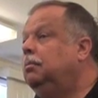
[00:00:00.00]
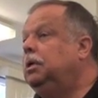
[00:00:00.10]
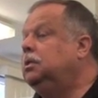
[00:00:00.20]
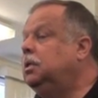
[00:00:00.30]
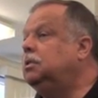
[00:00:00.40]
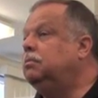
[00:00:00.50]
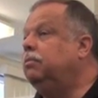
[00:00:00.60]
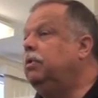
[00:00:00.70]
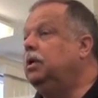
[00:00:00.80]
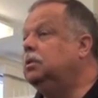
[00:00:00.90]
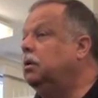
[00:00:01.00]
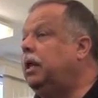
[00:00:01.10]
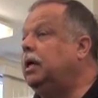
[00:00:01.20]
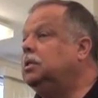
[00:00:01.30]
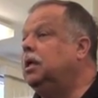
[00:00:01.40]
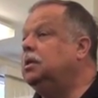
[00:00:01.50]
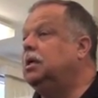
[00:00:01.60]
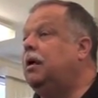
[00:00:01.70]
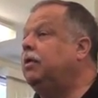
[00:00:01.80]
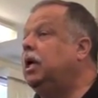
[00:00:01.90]
because this isn't, like I say,
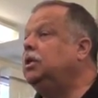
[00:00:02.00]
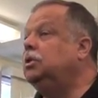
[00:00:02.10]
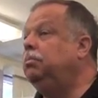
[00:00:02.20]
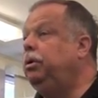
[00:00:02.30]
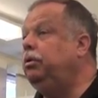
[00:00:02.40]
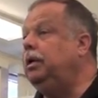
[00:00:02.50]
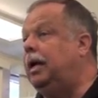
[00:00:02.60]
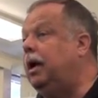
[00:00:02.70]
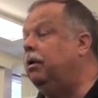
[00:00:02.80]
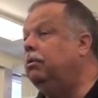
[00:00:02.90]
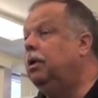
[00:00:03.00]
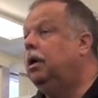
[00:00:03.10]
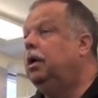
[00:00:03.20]
it's an application of beauty now.